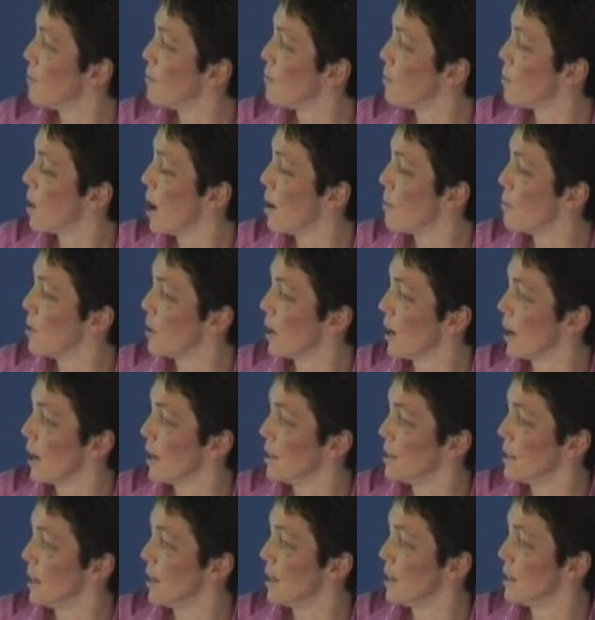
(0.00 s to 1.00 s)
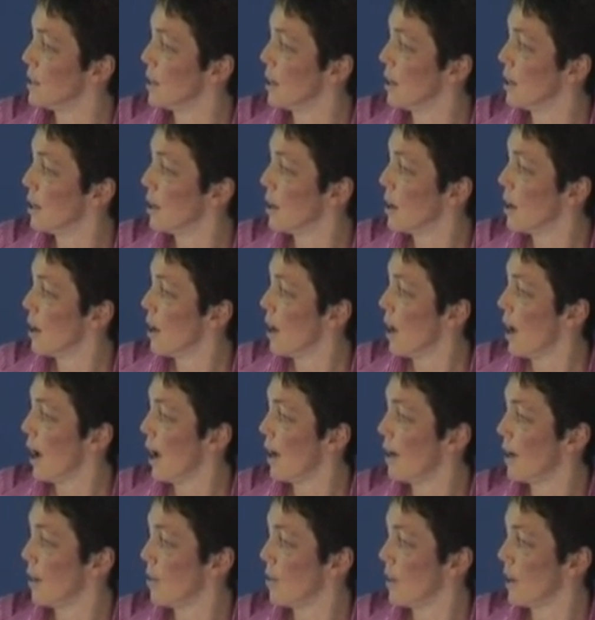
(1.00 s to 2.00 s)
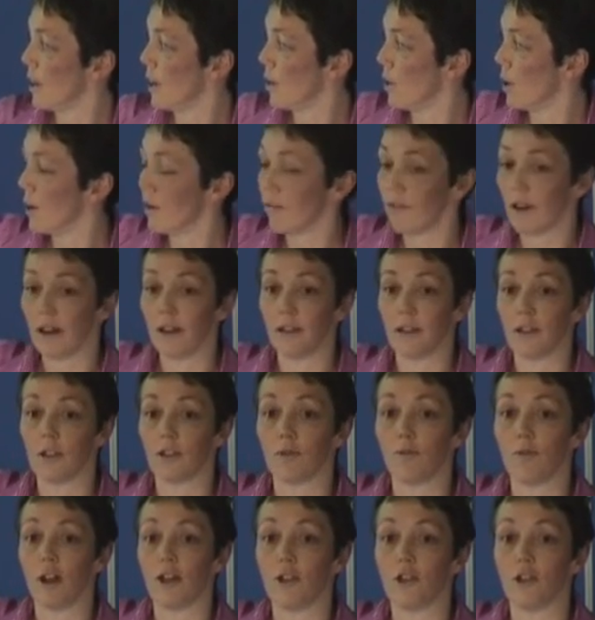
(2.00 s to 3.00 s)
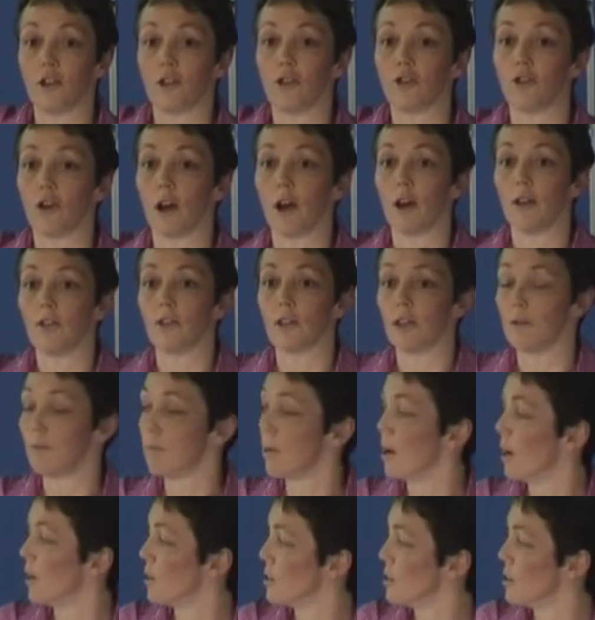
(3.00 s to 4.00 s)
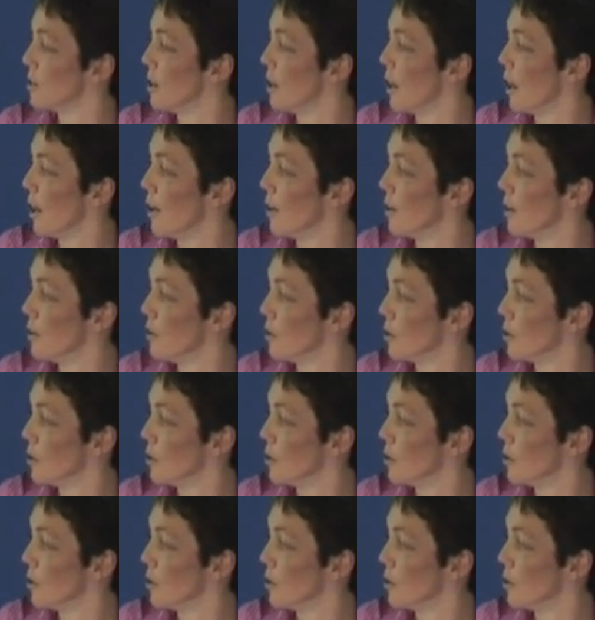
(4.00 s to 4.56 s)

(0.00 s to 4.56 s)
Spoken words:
primary care data, and I think one of Andy's registrars at Barts in London,